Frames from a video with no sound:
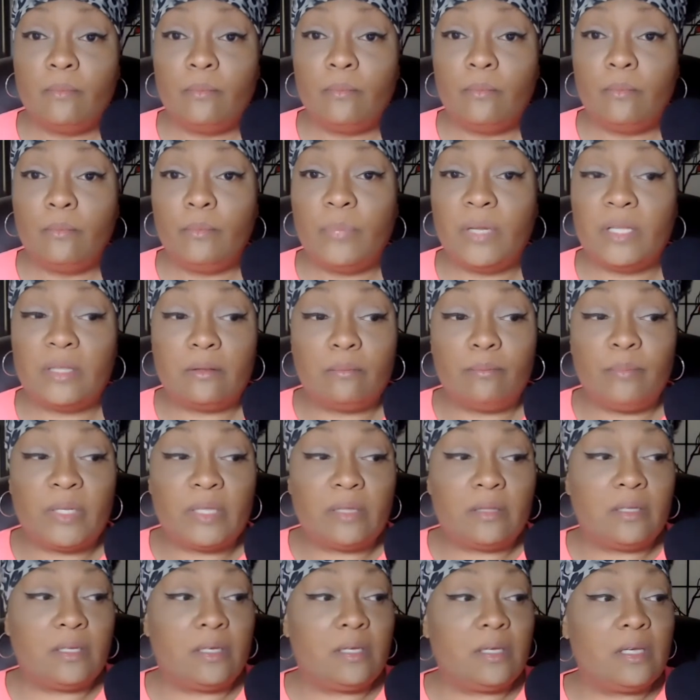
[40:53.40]

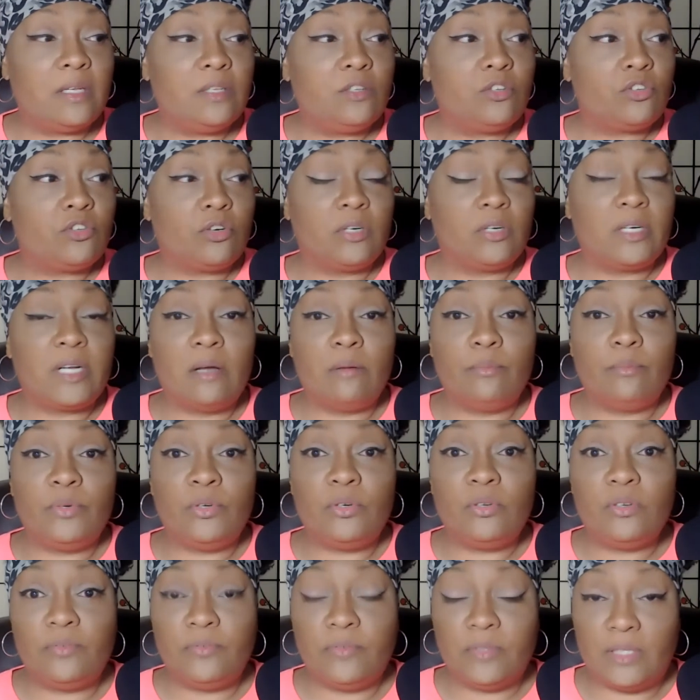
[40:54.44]
But the kids turn out
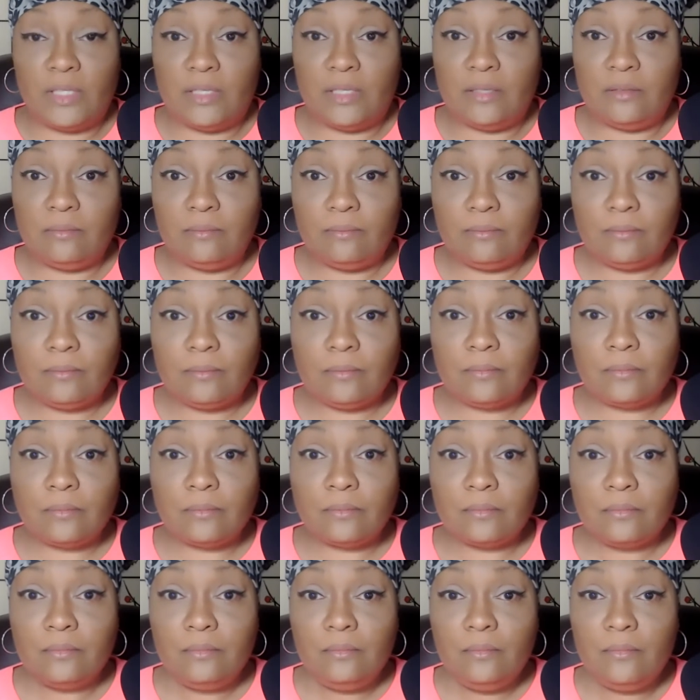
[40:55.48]
beautifully.
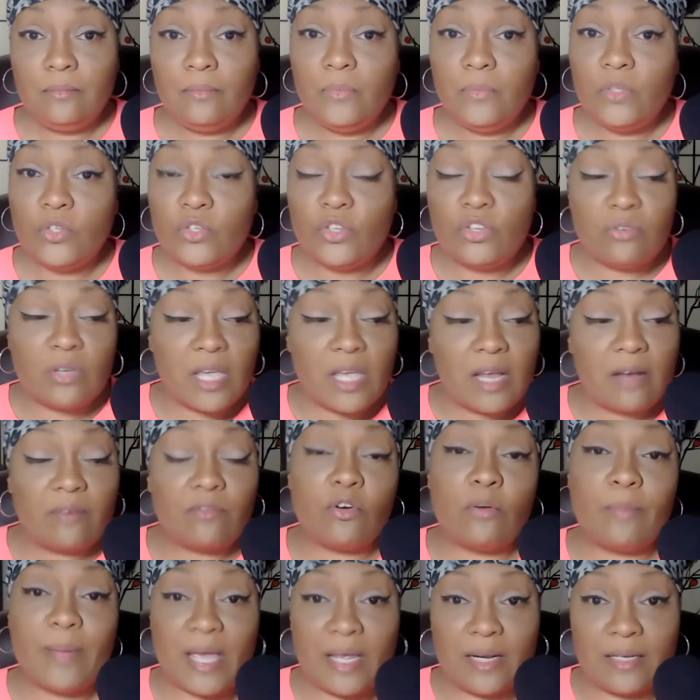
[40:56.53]
So you can't
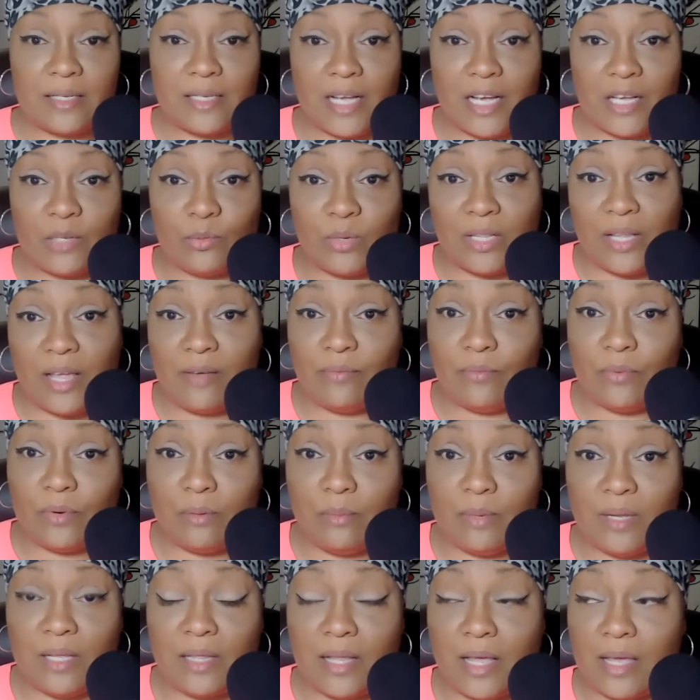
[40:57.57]
romanticize what life would have
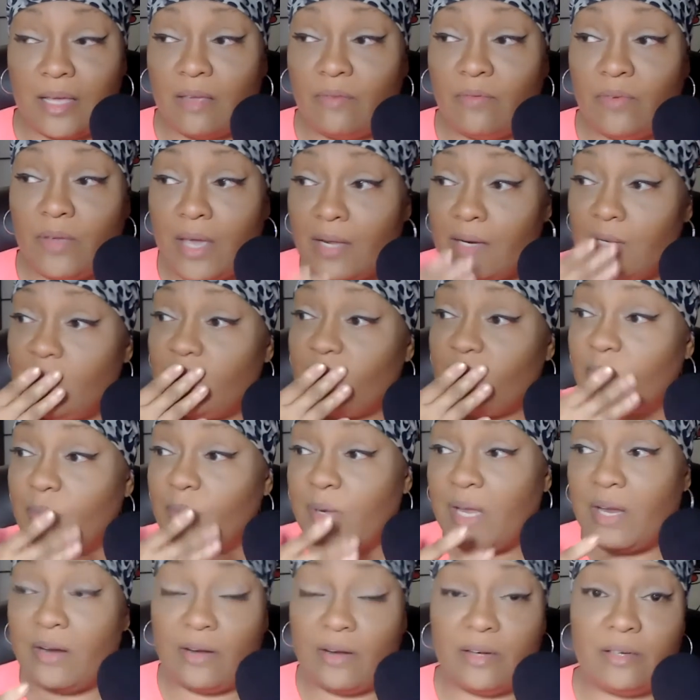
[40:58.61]
been like if you had a different
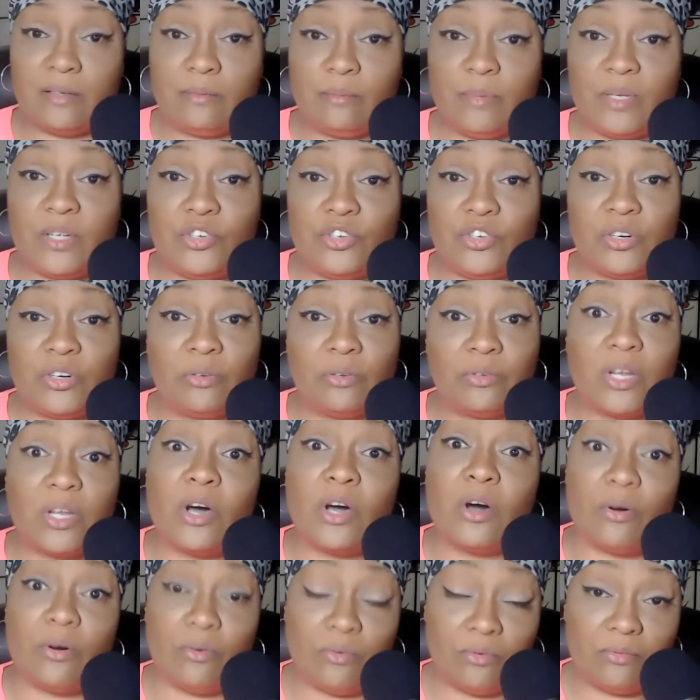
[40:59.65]
parent because you don't
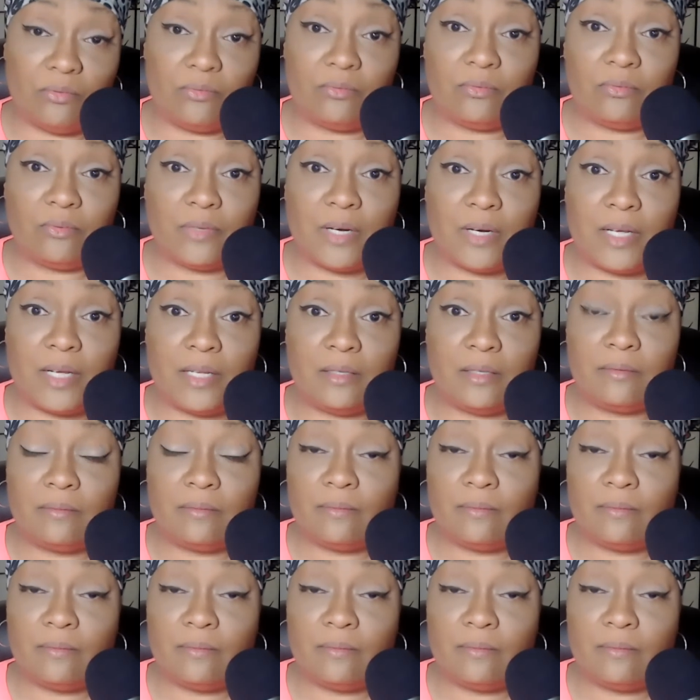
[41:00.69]
know, right?